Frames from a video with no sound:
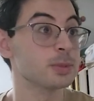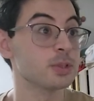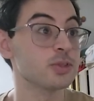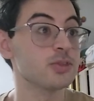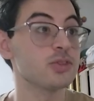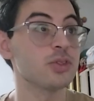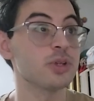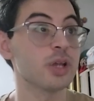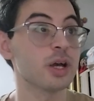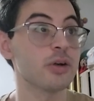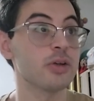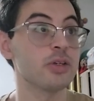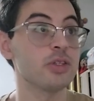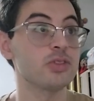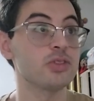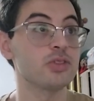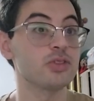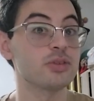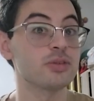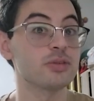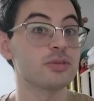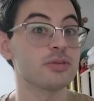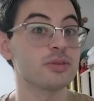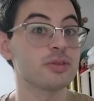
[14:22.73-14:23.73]
So now
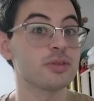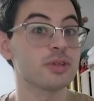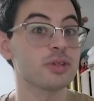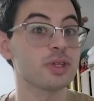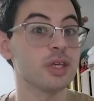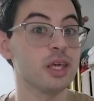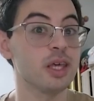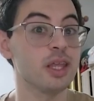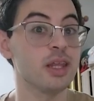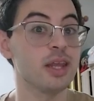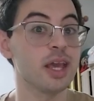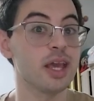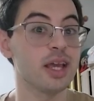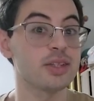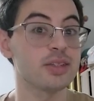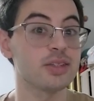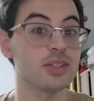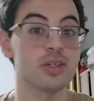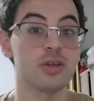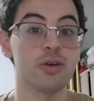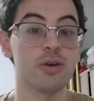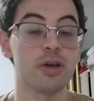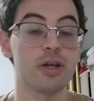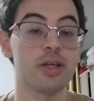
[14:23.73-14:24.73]
he's in
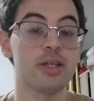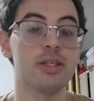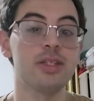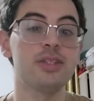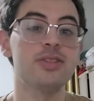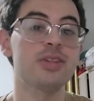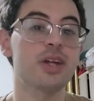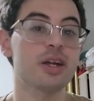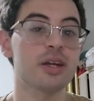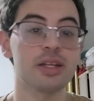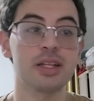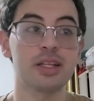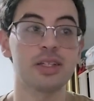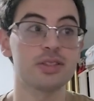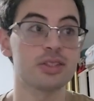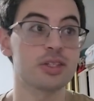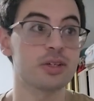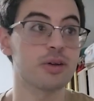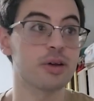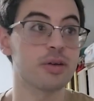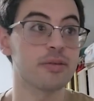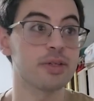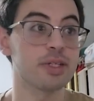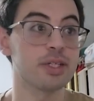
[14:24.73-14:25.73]
anti-gravity. He's not in
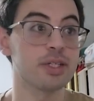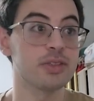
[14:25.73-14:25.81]
anti-gravity.